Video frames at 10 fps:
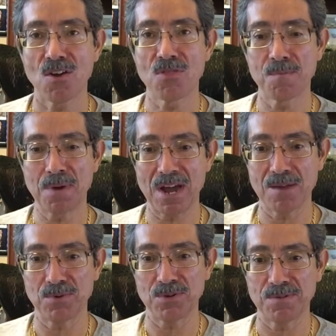the
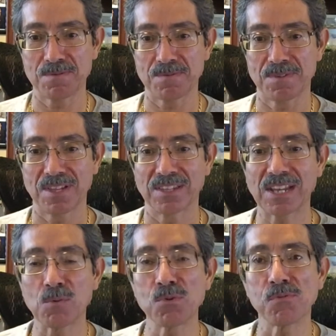Bible,
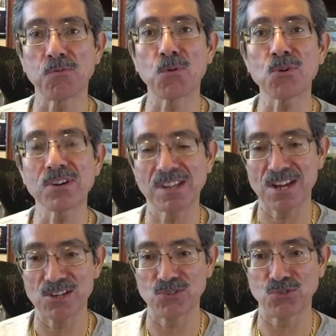that will
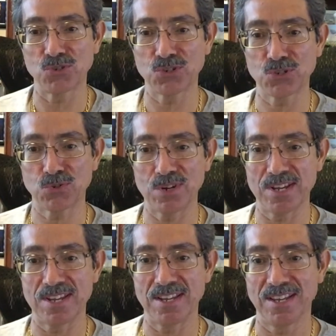fertilize your
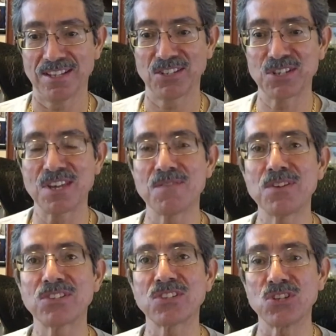tree to give
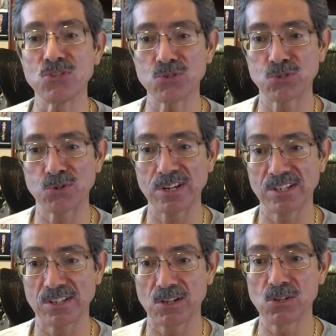it the
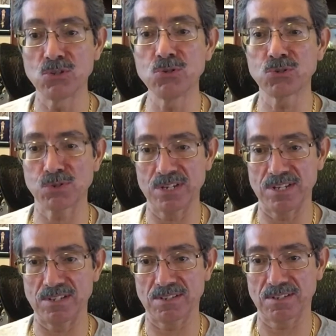
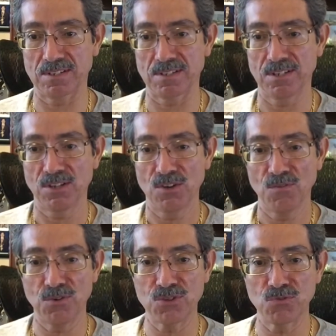nutrients
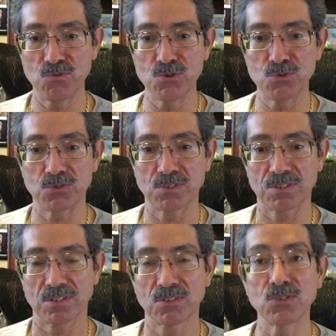for the
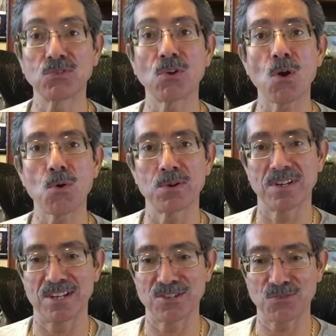roots to grow
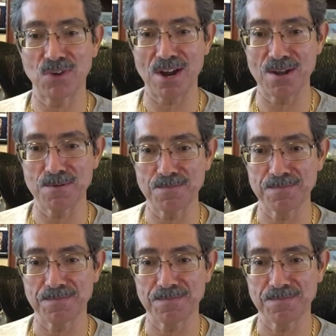in the ground,